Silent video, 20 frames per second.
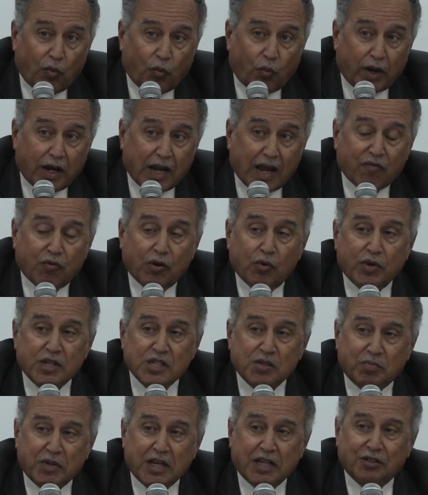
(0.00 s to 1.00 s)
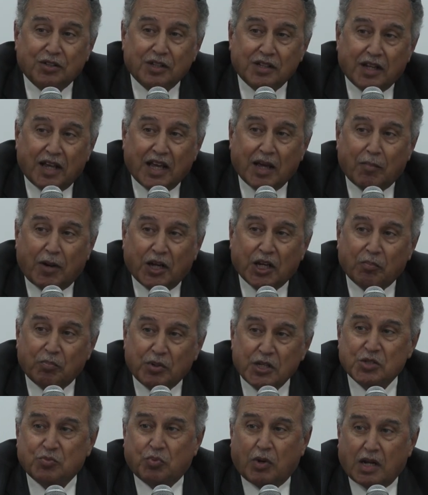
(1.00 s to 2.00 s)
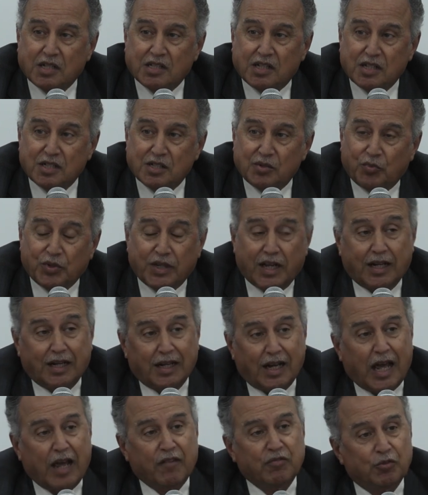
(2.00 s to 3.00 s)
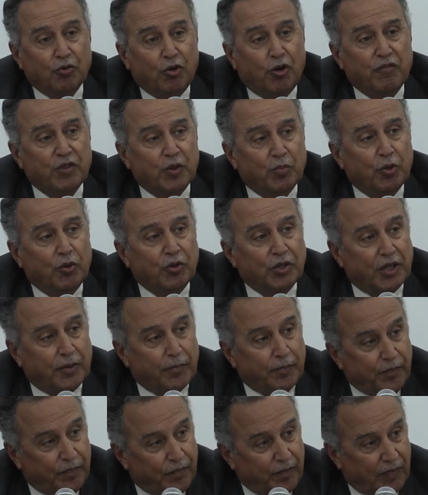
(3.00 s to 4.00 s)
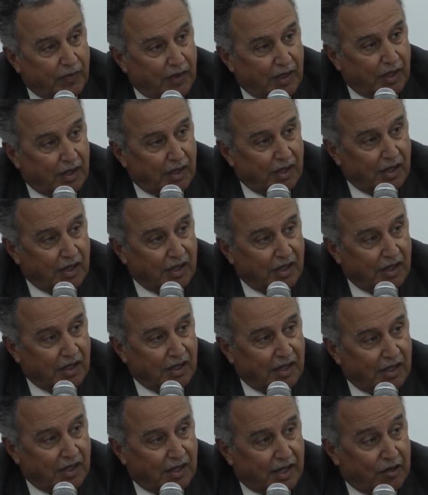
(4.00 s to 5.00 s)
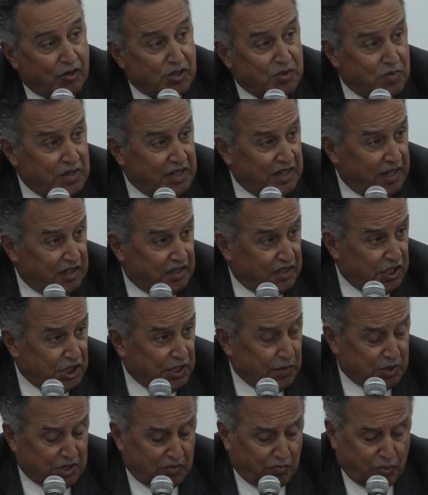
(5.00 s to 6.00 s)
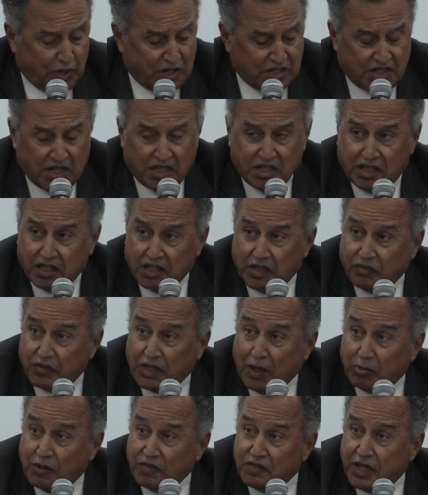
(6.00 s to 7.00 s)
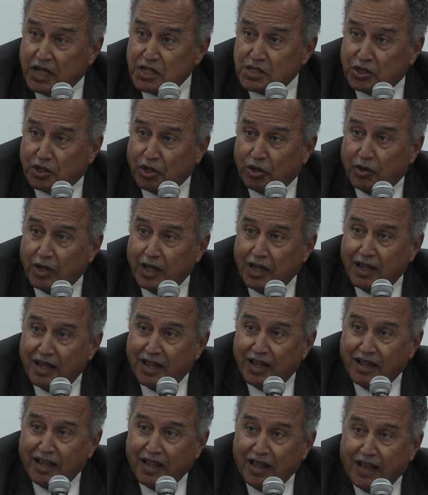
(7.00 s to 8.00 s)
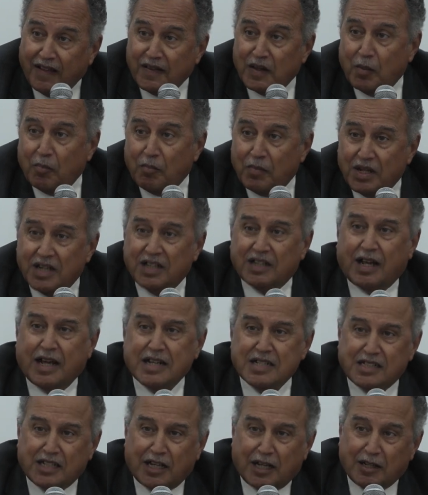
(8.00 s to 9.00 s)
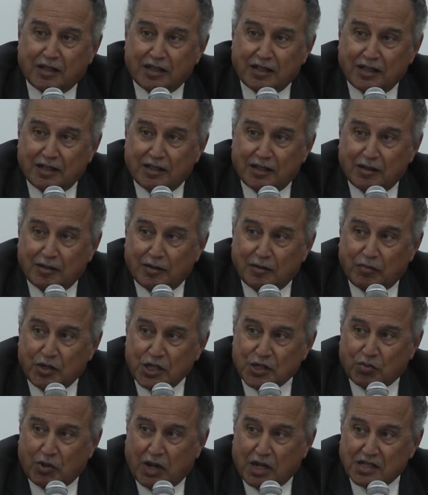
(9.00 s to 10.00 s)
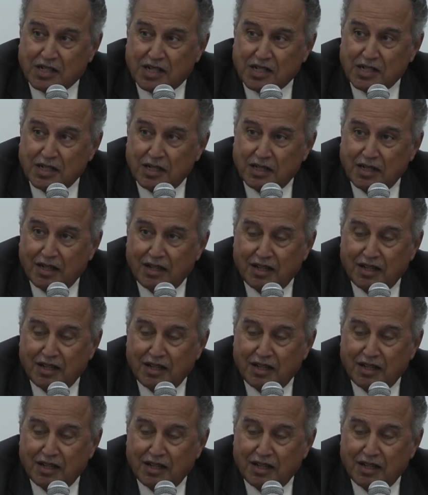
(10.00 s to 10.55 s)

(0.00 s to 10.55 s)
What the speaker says: whenever we speak today about a peace process, we get laughed off the podium. I was speaking at the Egyptian Press Syndicate a couple of days ago, and the minute I said peace process,